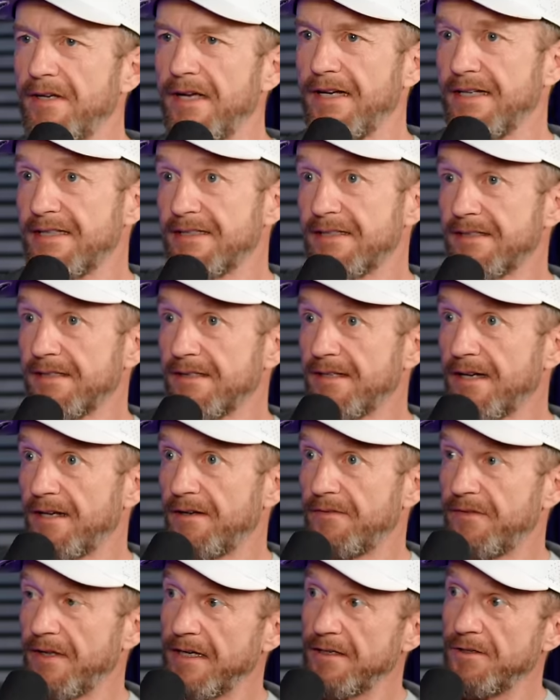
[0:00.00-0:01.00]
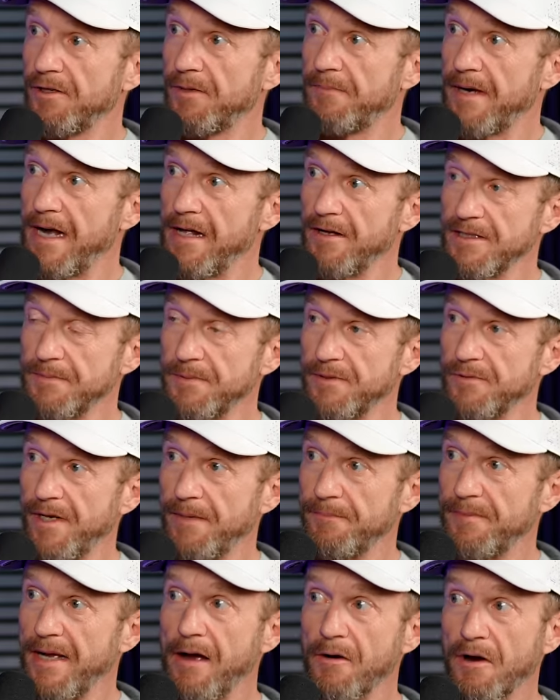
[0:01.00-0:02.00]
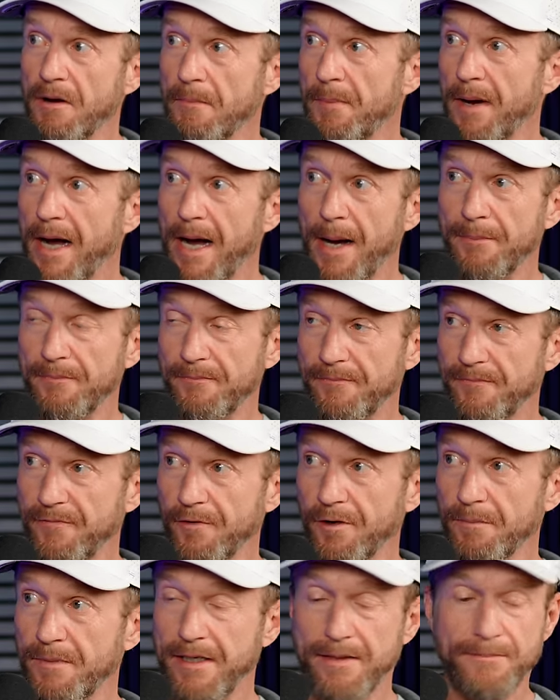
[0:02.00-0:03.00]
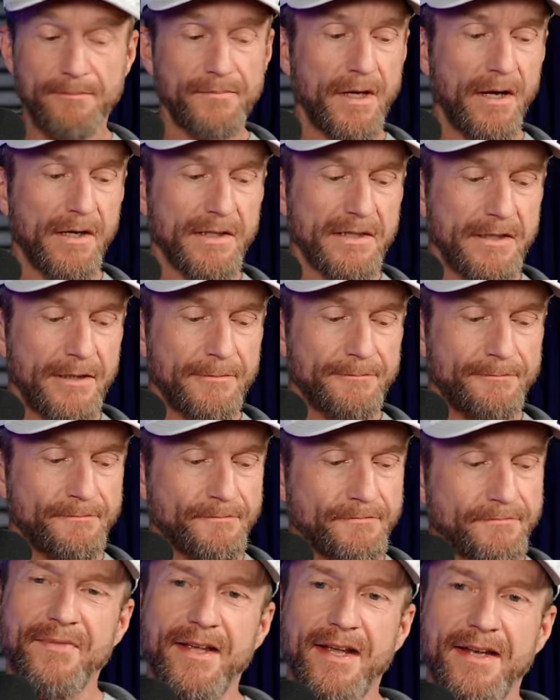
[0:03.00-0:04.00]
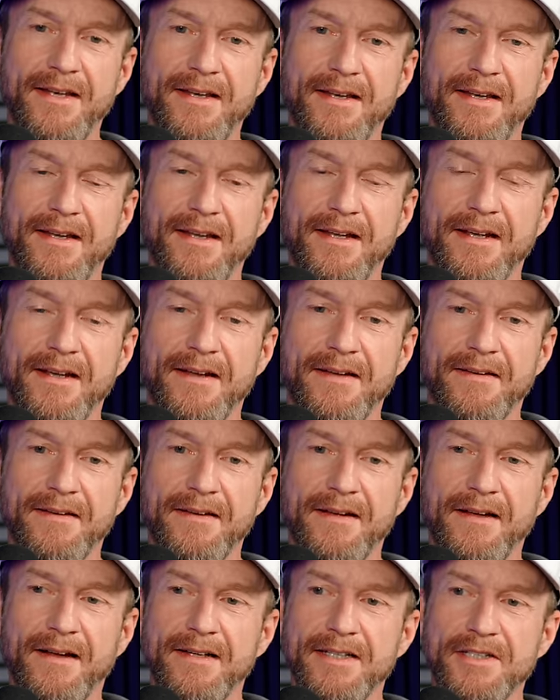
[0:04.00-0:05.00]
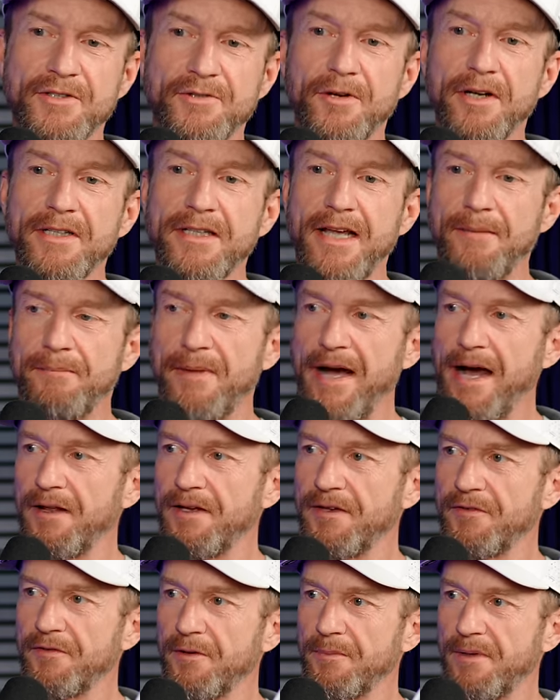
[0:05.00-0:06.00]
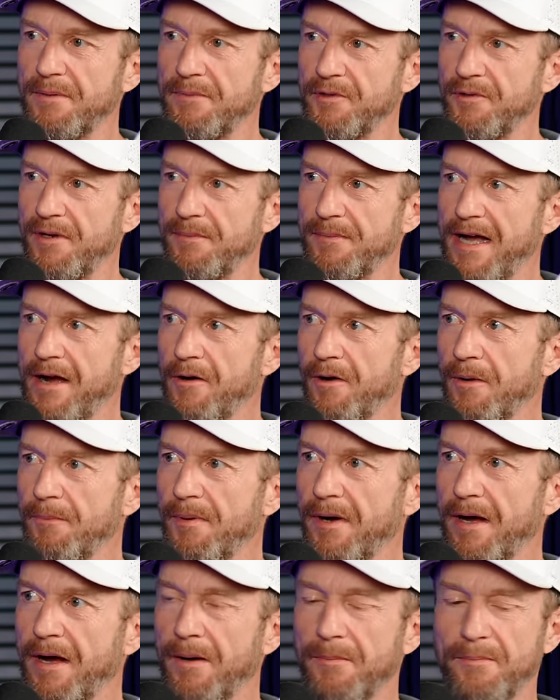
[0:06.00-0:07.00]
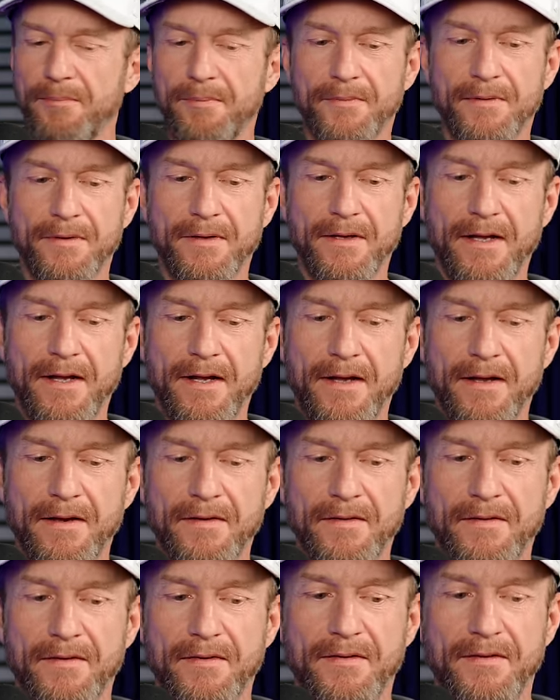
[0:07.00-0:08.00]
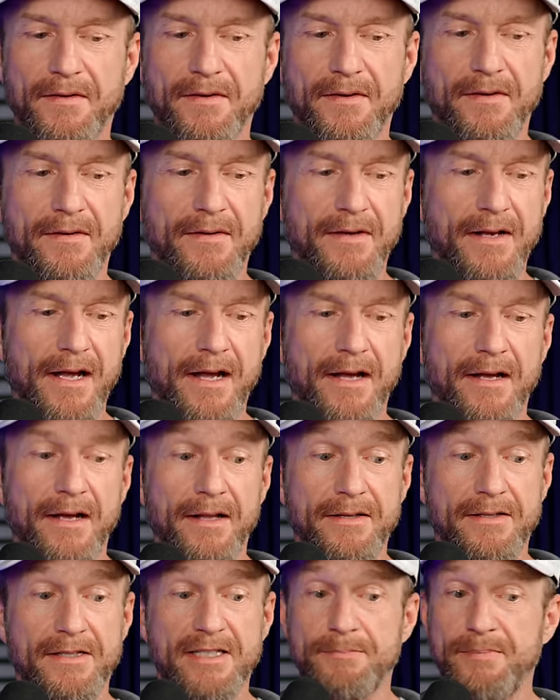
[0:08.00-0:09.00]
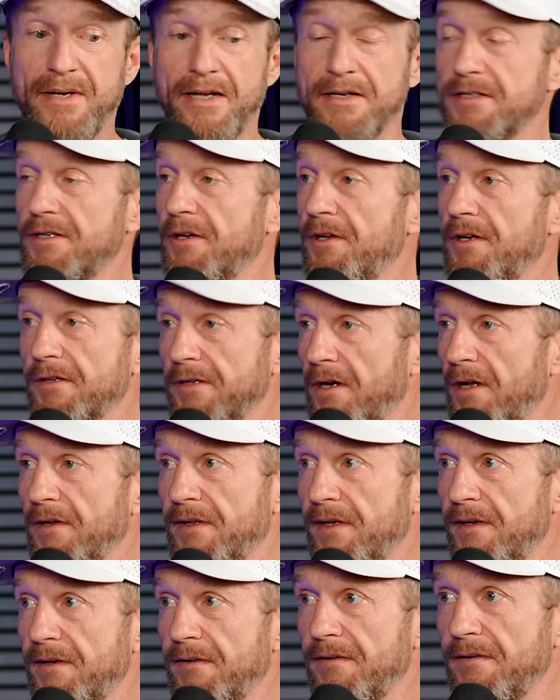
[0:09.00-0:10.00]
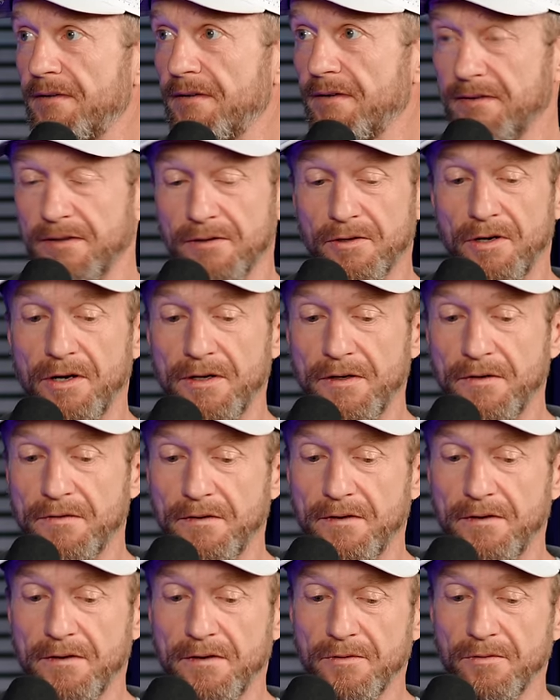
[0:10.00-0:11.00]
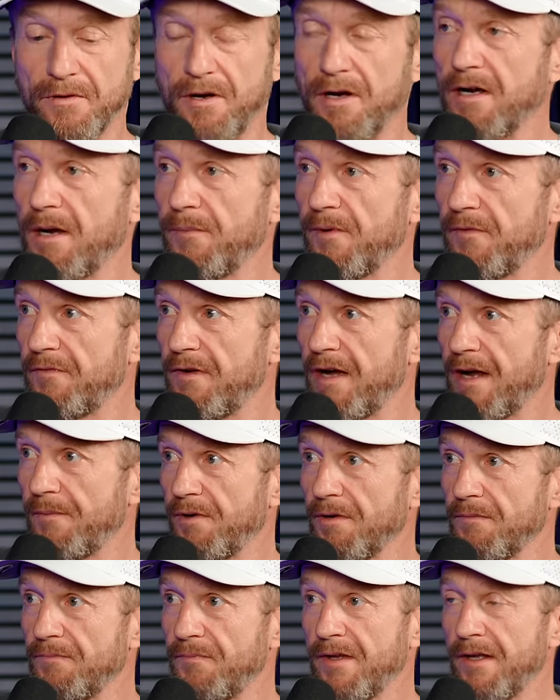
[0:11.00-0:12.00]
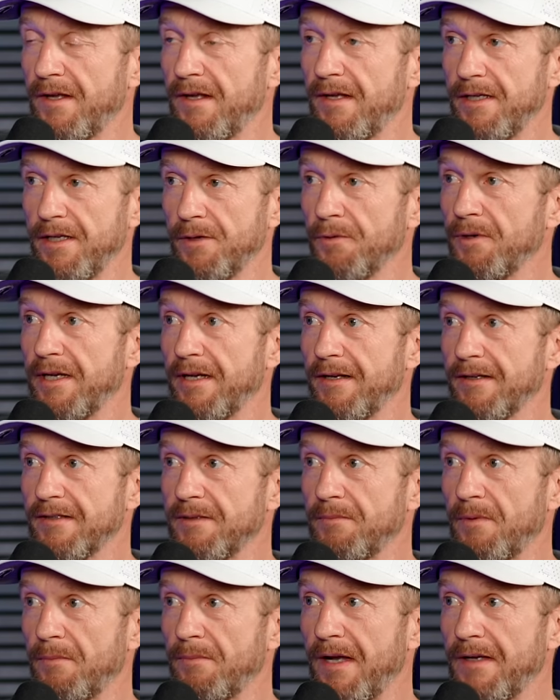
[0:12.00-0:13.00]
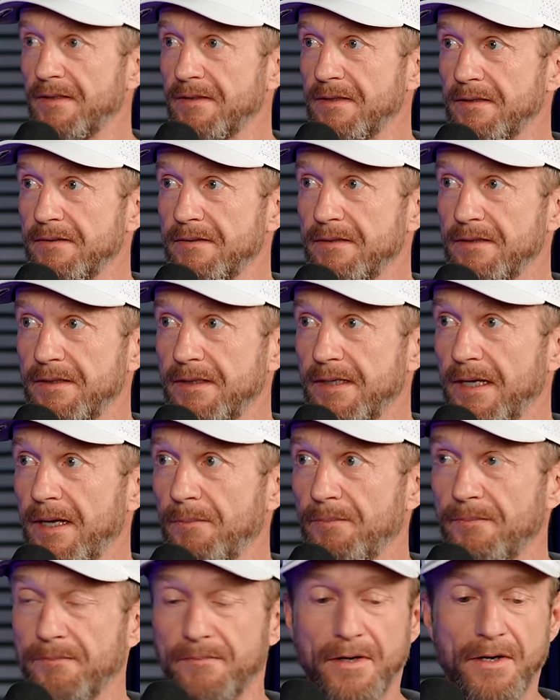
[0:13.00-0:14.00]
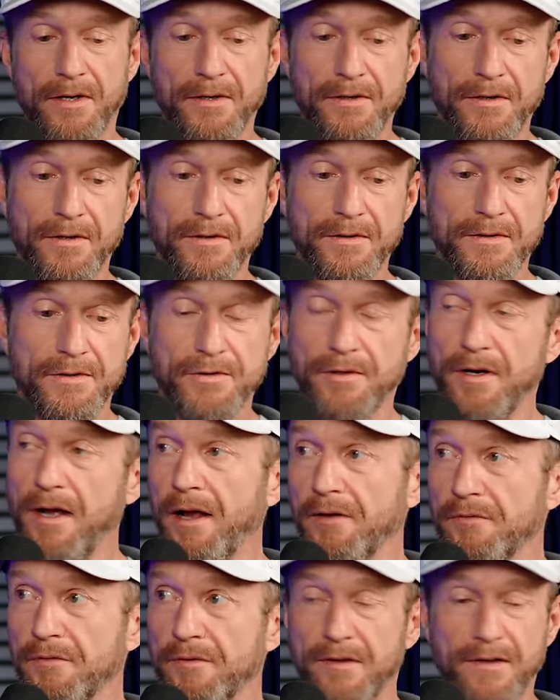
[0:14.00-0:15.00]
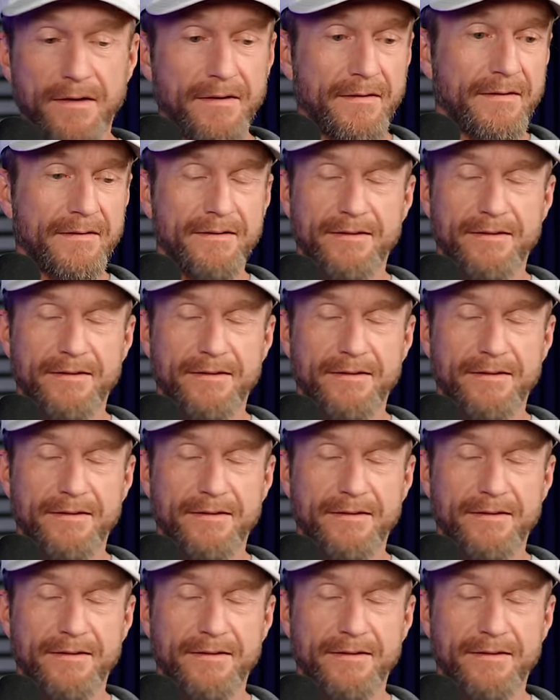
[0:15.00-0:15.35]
And it's kind of that good balance between power and pop for me also. It, it uh, struck that balance for me between power and pop. And yeah, it uh, spends good on all these. They're all using the raw carbon fiber. You're getting some amazing dip on your drives with these.